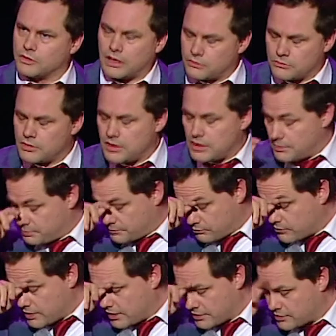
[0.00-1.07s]
I really,
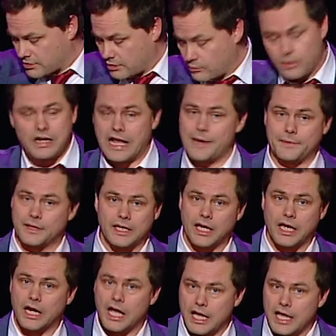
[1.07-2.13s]
really sorry. It won't happen
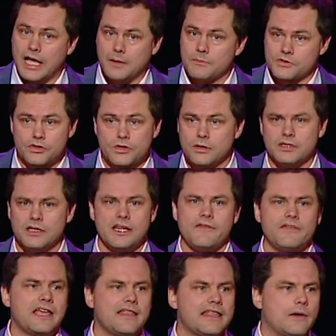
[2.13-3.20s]
again. I am sorry. You
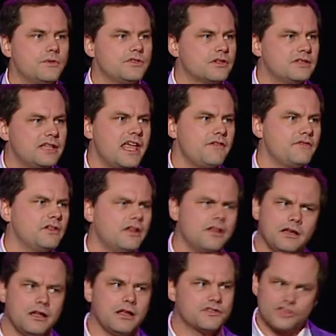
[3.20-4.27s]
never get that, would you? Never. No,
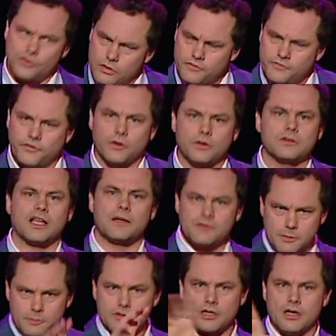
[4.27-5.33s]
no, it's your fault. Comes
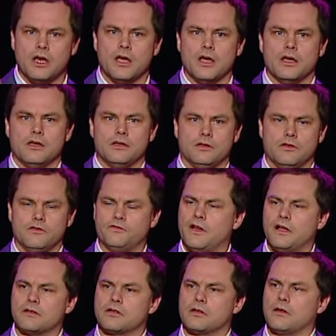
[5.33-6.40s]
up on the. You
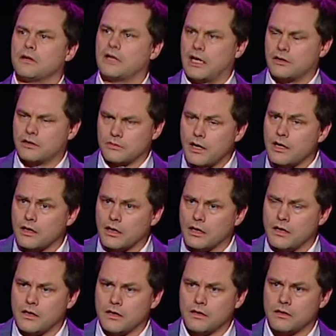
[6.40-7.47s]
failed to log out
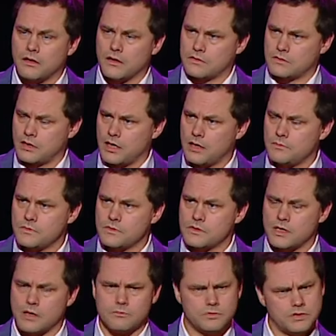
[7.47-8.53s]
correctly last time.
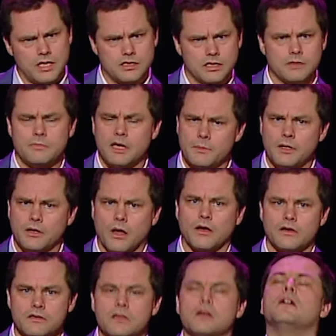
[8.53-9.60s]
Some data may be
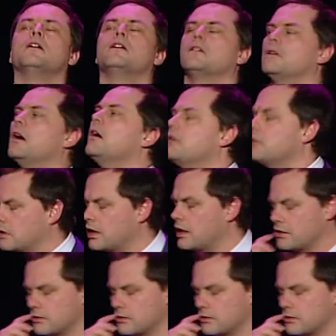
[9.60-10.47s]
lost. Oh, okay.